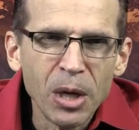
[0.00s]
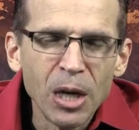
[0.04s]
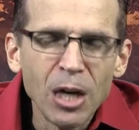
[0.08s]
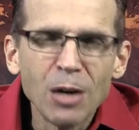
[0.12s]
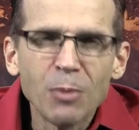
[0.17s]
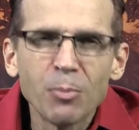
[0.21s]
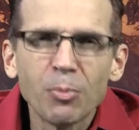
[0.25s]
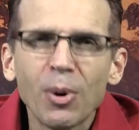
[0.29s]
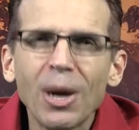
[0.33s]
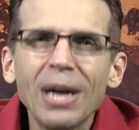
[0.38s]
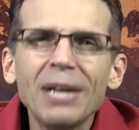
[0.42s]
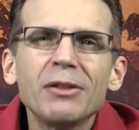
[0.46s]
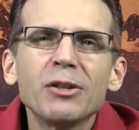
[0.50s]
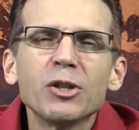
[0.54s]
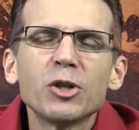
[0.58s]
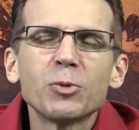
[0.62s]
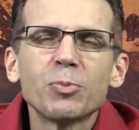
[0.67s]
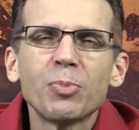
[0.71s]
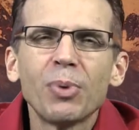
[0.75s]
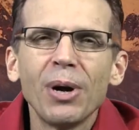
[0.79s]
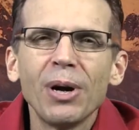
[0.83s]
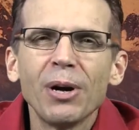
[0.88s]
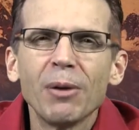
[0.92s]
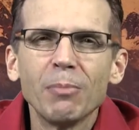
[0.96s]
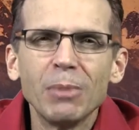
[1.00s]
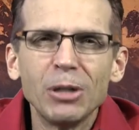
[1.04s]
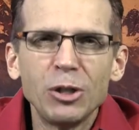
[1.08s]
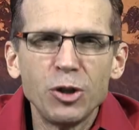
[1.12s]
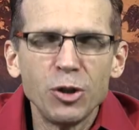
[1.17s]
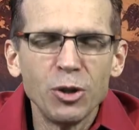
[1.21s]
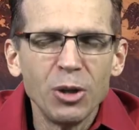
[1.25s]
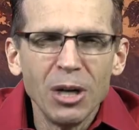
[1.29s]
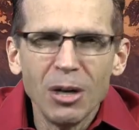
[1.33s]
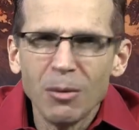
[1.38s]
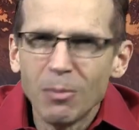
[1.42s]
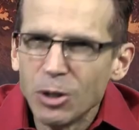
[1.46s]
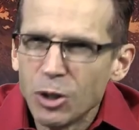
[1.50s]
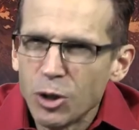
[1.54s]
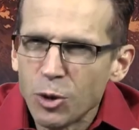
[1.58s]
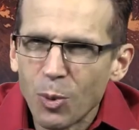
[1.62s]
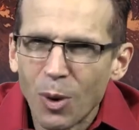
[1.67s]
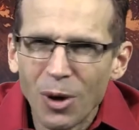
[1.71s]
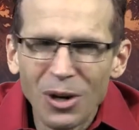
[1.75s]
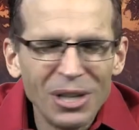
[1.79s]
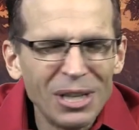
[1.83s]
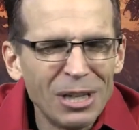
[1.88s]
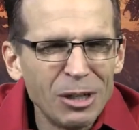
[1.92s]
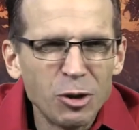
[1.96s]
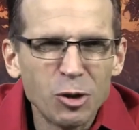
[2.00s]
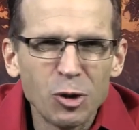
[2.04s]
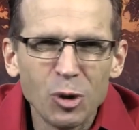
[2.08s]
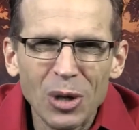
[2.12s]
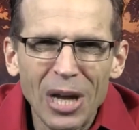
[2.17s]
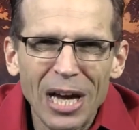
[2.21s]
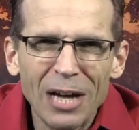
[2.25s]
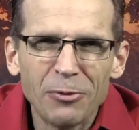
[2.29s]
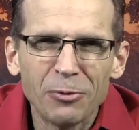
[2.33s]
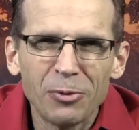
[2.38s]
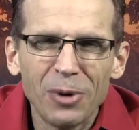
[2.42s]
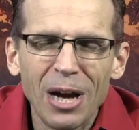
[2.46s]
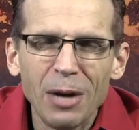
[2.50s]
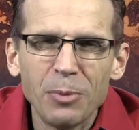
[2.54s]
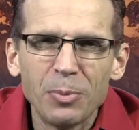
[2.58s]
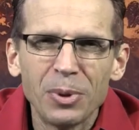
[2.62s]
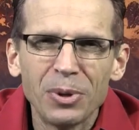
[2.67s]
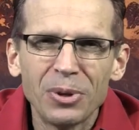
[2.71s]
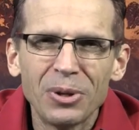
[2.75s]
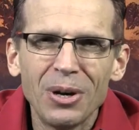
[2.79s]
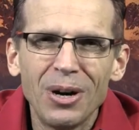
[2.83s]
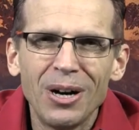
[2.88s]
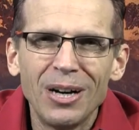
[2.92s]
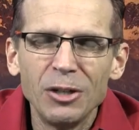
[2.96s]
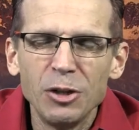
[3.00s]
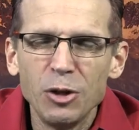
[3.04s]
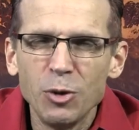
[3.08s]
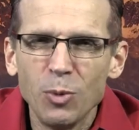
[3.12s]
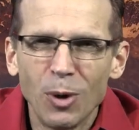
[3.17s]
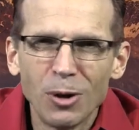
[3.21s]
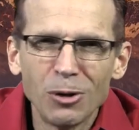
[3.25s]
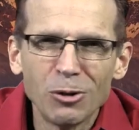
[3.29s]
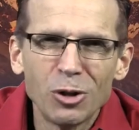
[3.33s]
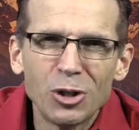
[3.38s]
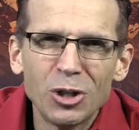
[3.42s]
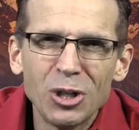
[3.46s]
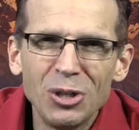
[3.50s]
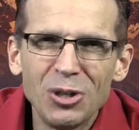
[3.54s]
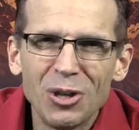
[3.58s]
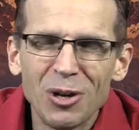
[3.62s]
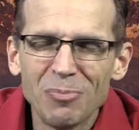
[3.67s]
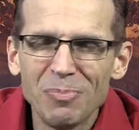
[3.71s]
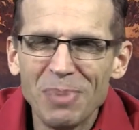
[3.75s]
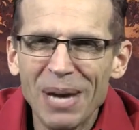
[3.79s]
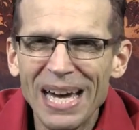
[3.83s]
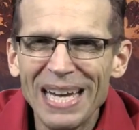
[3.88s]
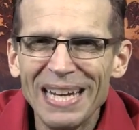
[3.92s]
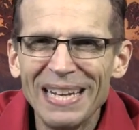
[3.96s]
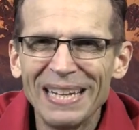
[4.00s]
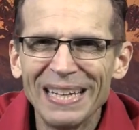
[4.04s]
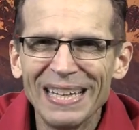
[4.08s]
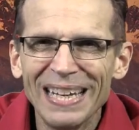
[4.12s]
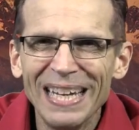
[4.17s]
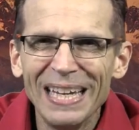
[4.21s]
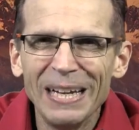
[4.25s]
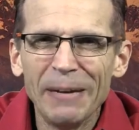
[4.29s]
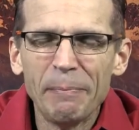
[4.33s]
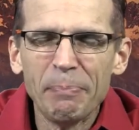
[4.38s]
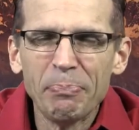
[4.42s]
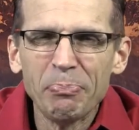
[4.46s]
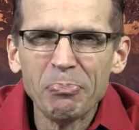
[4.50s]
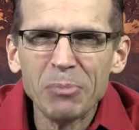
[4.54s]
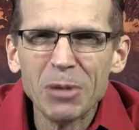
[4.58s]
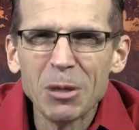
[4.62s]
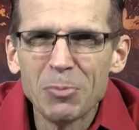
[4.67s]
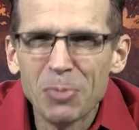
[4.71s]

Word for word: pray this prayer, but you but you want to get your life right with God. You want to see your pet again.